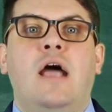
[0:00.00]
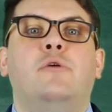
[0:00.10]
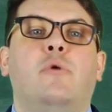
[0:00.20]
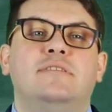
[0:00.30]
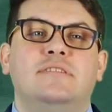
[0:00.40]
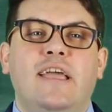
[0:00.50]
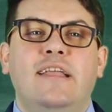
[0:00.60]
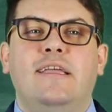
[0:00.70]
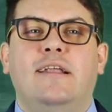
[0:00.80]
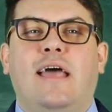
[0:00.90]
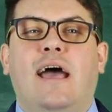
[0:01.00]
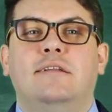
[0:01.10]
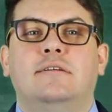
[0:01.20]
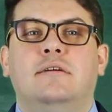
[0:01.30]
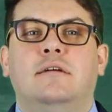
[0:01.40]
Translating
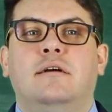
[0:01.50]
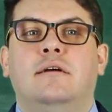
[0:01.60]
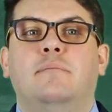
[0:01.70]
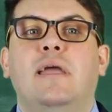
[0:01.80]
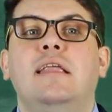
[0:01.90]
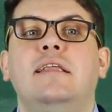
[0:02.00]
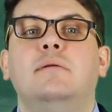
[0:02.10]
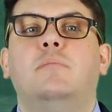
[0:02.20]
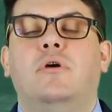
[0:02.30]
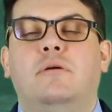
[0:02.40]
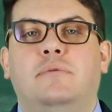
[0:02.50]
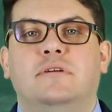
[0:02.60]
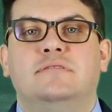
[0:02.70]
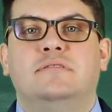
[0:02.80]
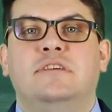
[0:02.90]
that, mainly the
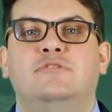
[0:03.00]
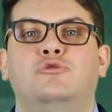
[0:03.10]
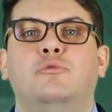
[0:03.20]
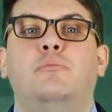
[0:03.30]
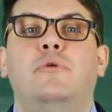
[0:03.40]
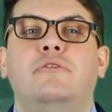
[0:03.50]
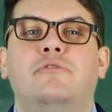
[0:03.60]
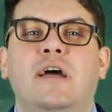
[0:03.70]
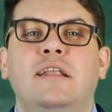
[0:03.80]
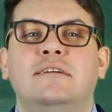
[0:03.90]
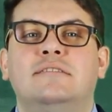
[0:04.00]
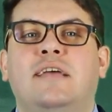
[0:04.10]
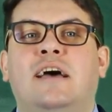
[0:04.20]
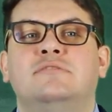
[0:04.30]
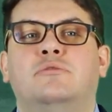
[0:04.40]
purpose is to prevent a
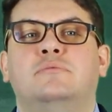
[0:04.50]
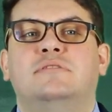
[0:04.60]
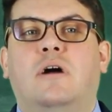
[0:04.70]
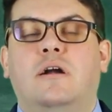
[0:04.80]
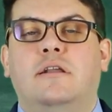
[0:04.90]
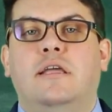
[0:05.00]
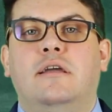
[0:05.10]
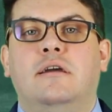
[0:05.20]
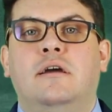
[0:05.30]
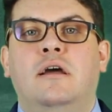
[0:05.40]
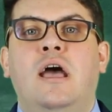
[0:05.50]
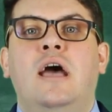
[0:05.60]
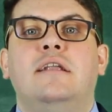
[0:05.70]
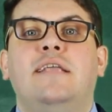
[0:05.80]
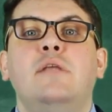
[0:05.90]
task from starting
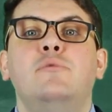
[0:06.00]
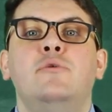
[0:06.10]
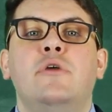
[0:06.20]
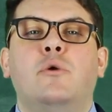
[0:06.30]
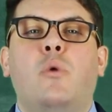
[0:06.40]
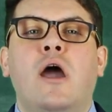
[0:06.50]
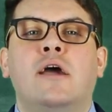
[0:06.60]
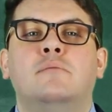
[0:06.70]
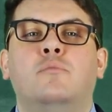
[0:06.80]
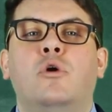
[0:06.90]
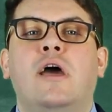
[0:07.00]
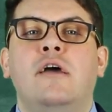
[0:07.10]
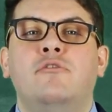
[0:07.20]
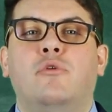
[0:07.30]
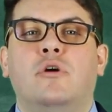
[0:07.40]
that will require more
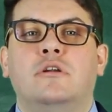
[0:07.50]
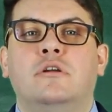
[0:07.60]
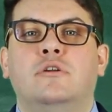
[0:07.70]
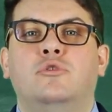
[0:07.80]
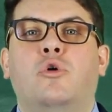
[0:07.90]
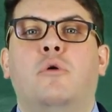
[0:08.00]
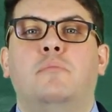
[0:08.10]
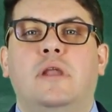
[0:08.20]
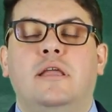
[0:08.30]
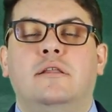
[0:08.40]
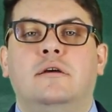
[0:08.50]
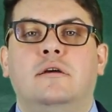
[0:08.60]
effort to complete